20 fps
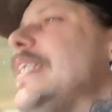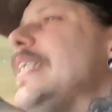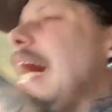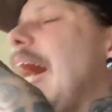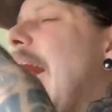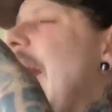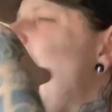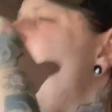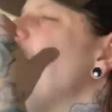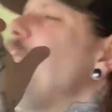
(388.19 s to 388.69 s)

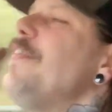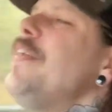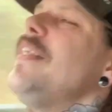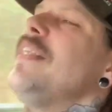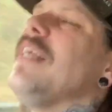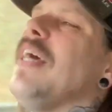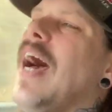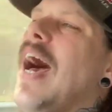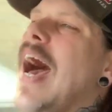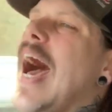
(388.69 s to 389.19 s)
having
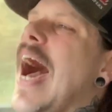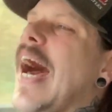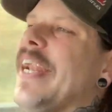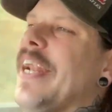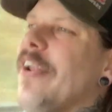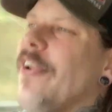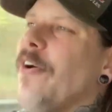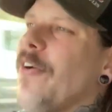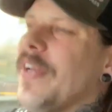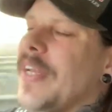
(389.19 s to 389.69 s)
that
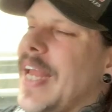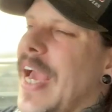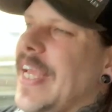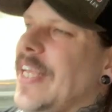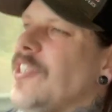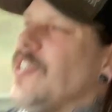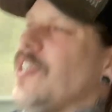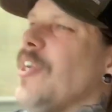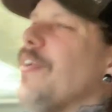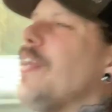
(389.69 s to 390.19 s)
analog analog
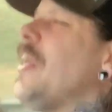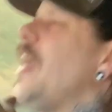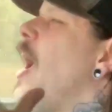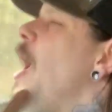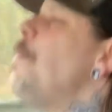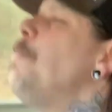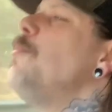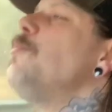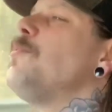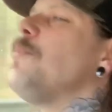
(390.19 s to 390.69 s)
nature
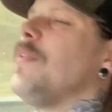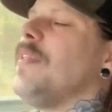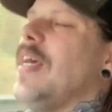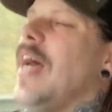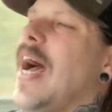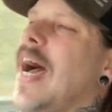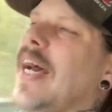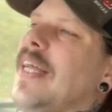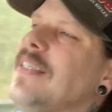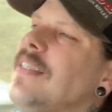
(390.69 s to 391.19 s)
coupled with the
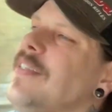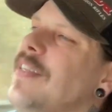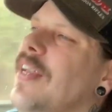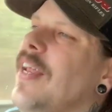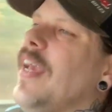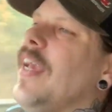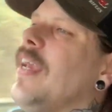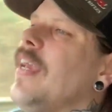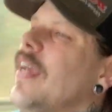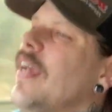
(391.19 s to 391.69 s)

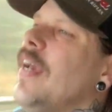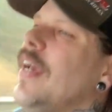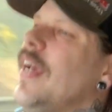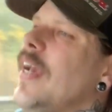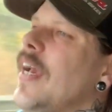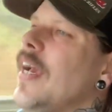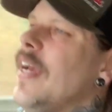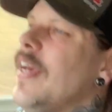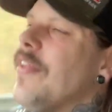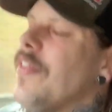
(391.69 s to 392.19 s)

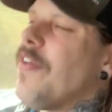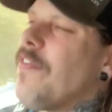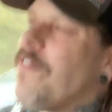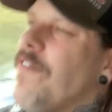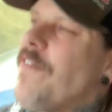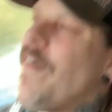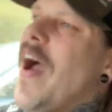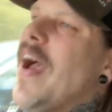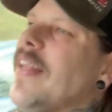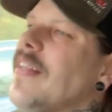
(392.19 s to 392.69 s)
handling, the
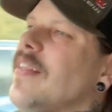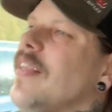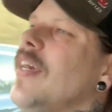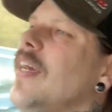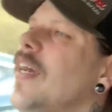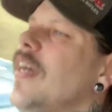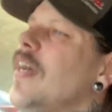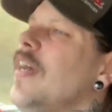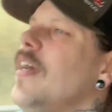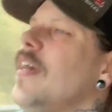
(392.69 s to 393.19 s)
fact
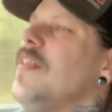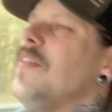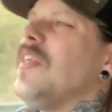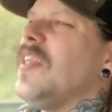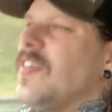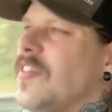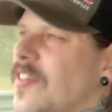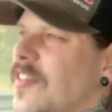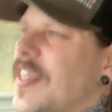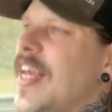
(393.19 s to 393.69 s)
that
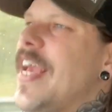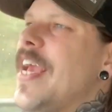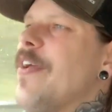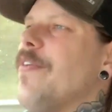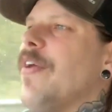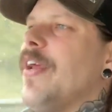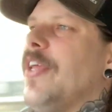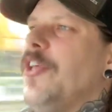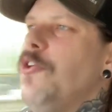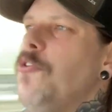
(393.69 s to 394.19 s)
the
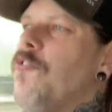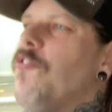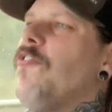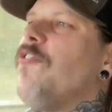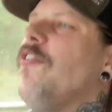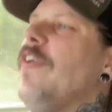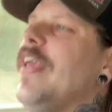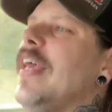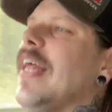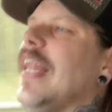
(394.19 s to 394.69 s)
steering, you
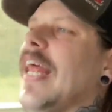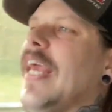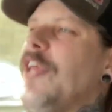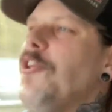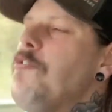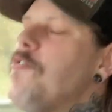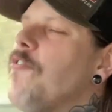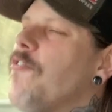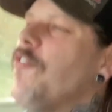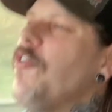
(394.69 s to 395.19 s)
feel it,
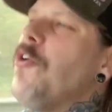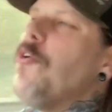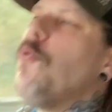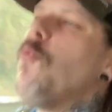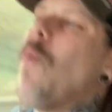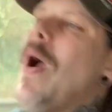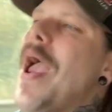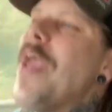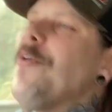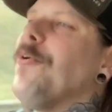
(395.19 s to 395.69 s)
you feel
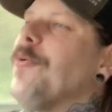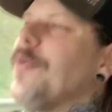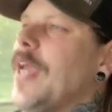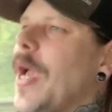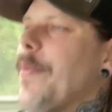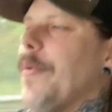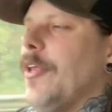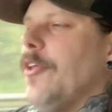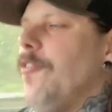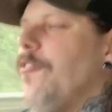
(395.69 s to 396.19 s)
where you're
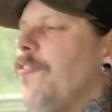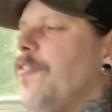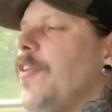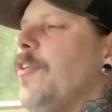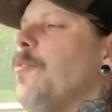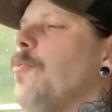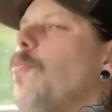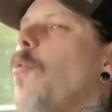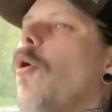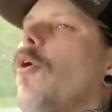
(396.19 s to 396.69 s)
going, you
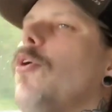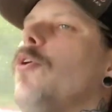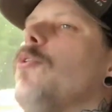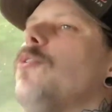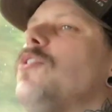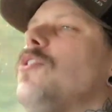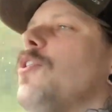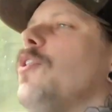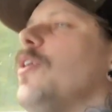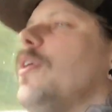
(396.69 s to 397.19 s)
feel what you're
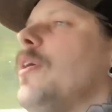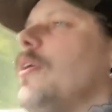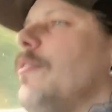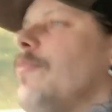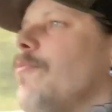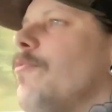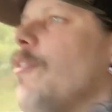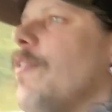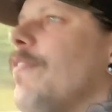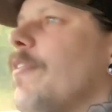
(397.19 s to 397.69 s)

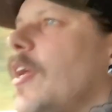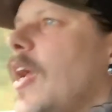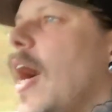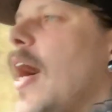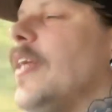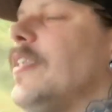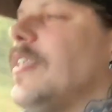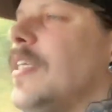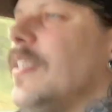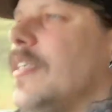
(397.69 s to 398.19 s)
doing
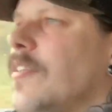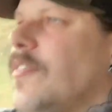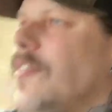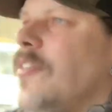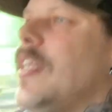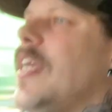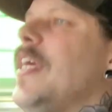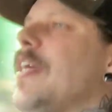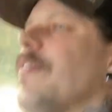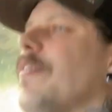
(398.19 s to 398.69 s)
regarding the
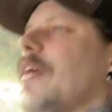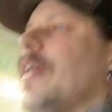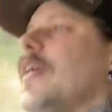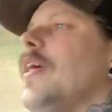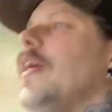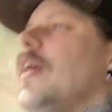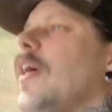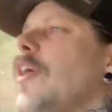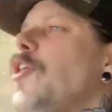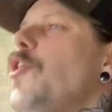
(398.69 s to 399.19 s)

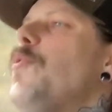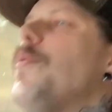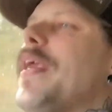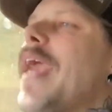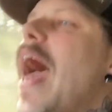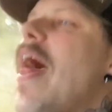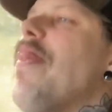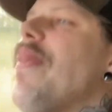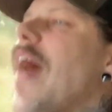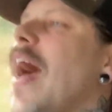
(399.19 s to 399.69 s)
steering, you
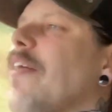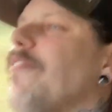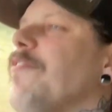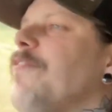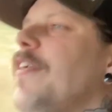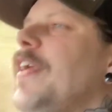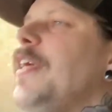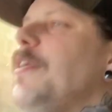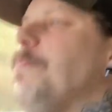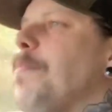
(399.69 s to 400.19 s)
get that
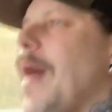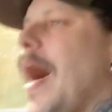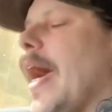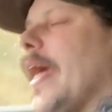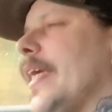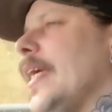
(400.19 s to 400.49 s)
feedback.